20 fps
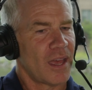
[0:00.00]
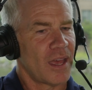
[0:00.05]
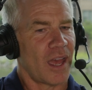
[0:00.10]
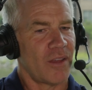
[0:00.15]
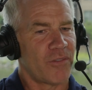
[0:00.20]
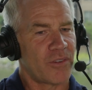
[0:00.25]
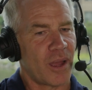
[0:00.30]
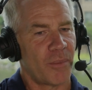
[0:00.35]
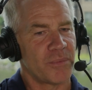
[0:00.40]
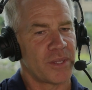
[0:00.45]

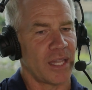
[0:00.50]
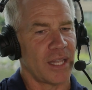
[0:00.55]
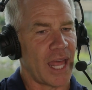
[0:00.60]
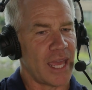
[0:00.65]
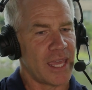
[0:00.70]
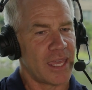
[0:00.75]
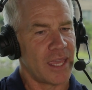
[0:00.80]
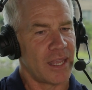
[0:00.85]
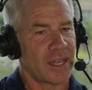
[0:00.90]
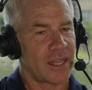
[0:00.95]
I've come to
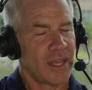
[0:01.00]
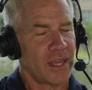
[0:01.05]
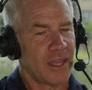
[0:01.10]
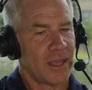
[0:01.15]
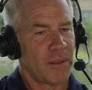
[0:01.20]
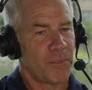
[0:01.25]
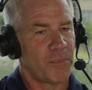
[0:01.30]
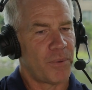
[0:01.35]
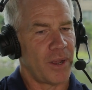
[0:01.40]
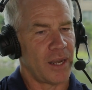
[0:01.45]
like it,
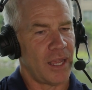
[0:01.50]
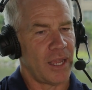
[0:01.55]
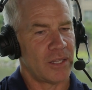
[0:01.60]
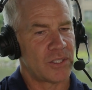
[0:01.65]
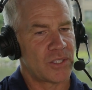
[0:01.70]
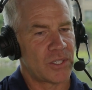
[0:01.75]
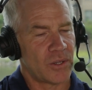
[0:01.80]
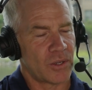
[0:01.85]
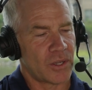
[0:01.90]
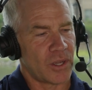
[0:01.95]
but
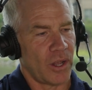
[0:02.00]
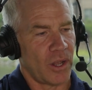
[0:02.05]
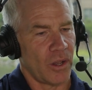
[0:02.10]
it took